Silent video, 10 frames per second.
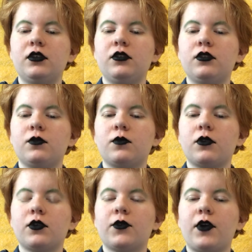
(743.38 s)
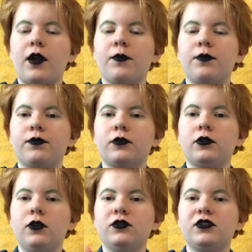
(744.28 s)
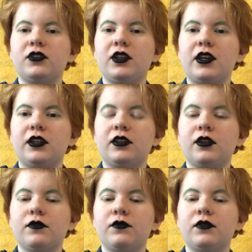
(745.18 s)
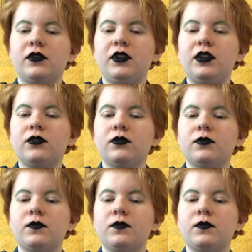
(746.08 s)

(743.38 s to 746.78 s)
your work close to the end of the needle,